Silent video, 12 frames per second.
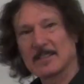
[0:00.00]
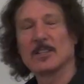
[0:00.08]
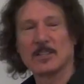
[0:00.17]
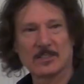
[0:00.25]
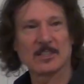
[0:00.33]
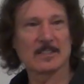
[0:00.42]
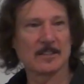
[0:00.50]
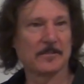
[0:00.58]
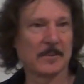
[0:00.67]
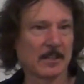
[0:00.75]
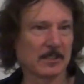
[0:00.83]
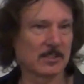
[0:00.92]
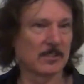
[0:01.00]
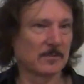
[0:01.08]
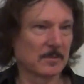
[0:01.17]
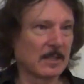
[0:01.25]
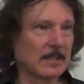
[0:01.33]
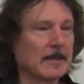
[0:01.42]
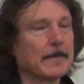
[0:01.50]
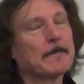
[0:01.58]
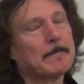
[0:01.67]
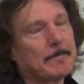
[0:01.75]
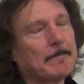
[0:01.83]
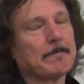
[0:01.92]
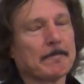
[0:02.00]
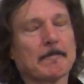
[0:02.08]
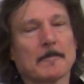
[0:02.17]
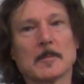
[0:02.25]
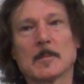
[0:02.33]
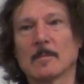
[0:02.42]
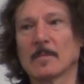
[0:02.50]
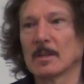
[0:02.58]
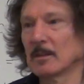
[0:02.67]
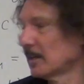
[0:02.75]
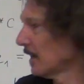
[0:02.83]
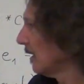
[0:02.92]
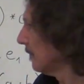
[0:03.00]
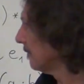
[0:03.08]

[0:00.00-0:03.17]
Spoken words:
It's just a function, right? Okay.